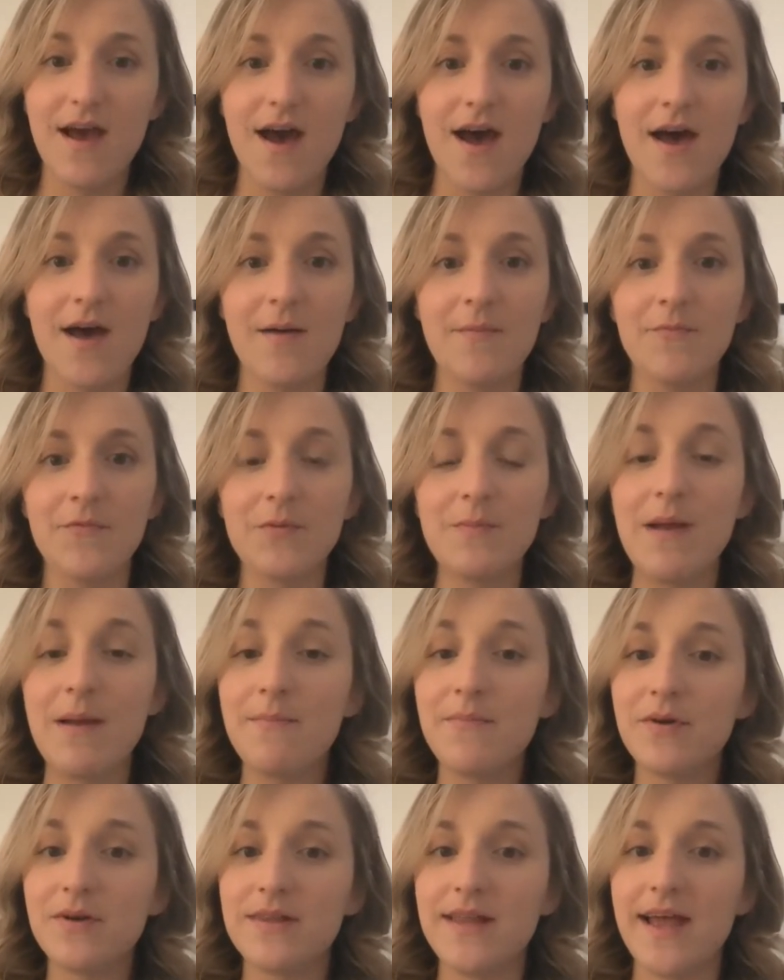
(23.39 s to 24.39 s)
Um,
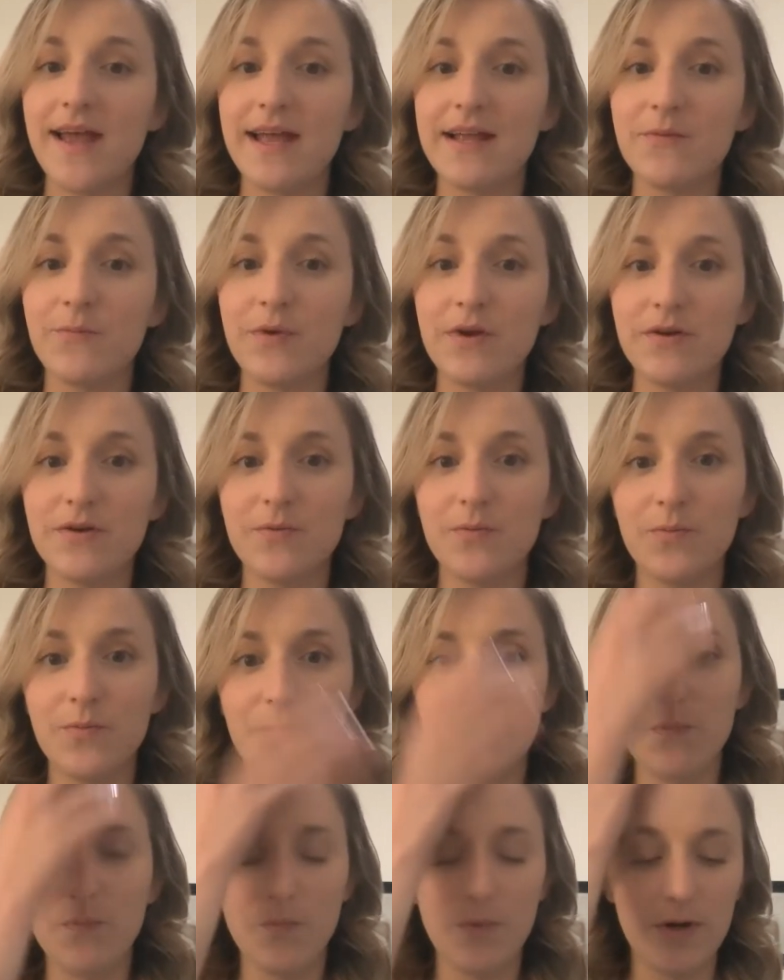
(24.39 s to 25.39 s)
remember that we're
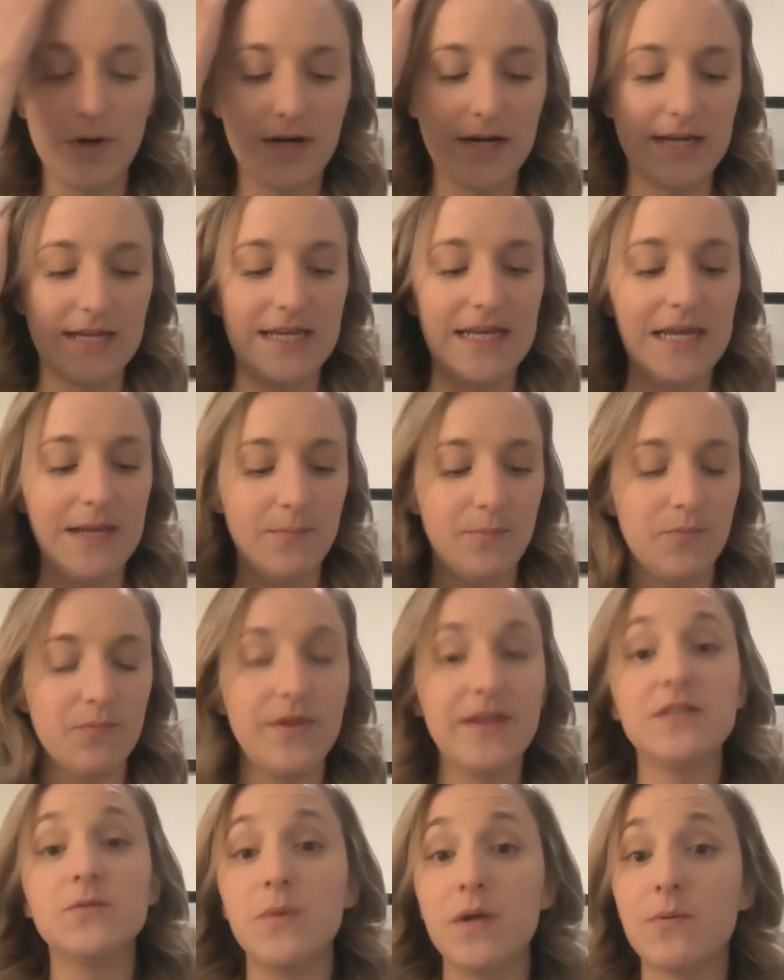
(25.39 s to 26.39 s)
we're going to keep
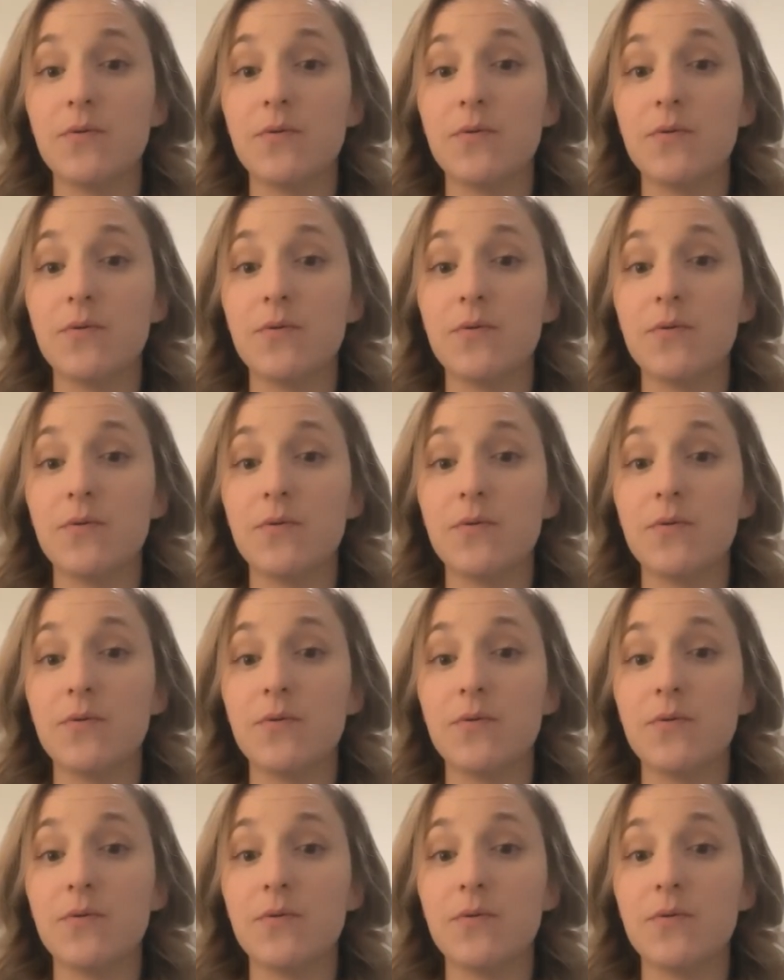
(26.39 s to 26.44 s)
this week.